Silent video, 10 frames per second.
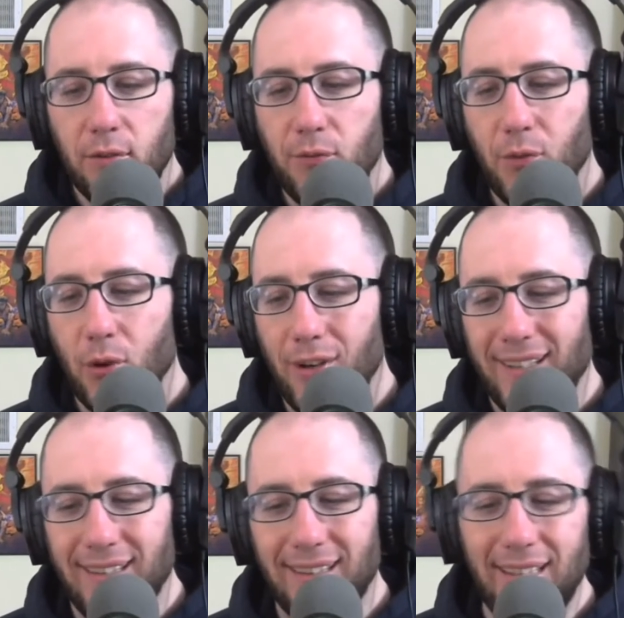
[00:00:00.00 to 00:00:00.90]
for
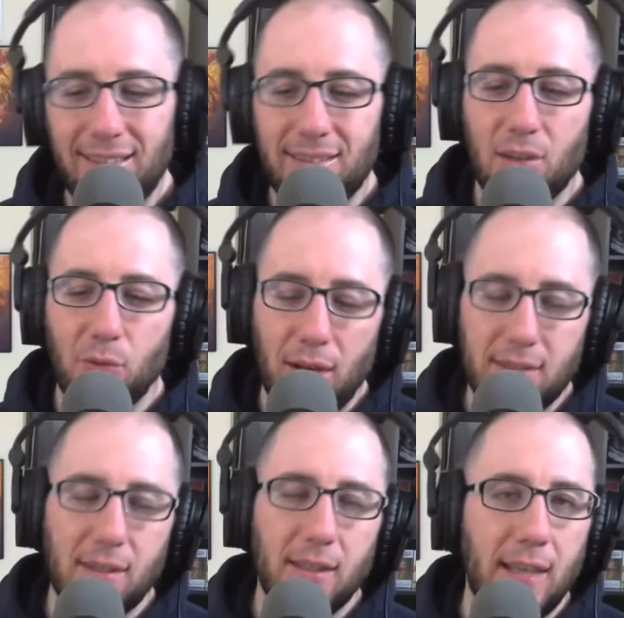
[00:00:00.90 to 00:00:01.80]
at least the
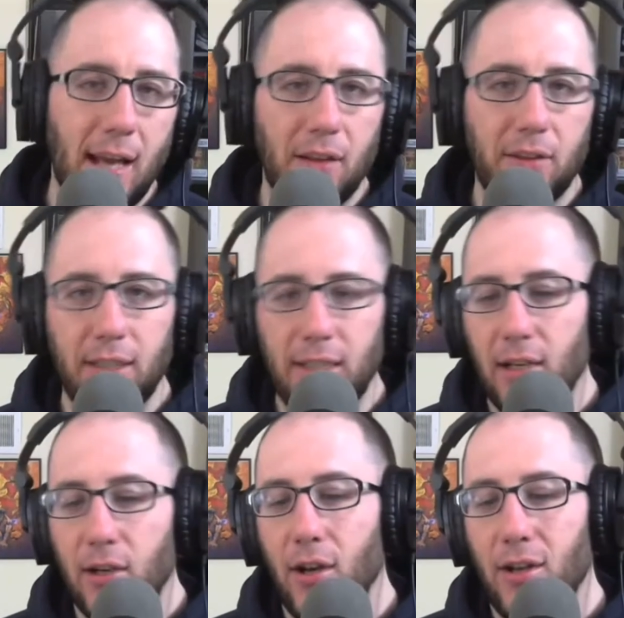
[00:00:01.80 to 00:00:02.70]
rest of the calendar
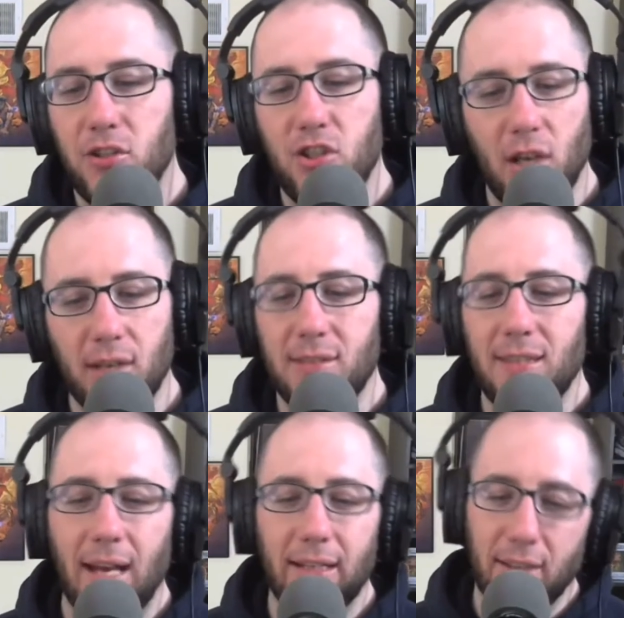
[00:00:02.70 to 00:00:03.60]
year are just
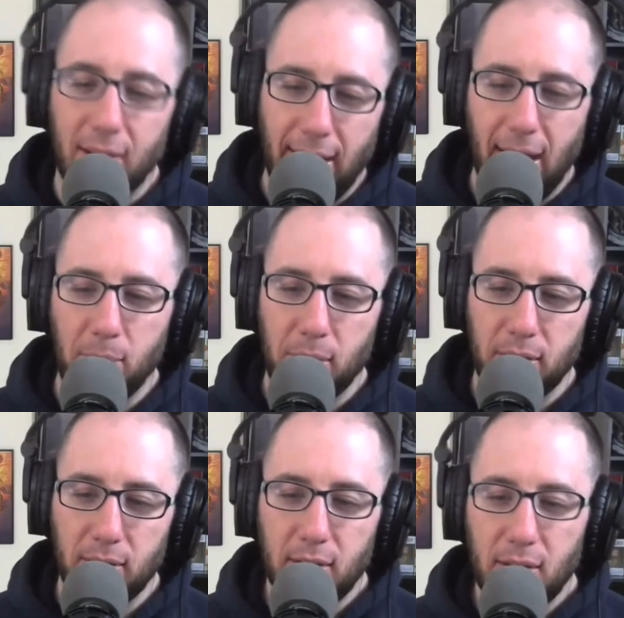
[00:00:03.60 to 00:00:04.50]
not going to happen.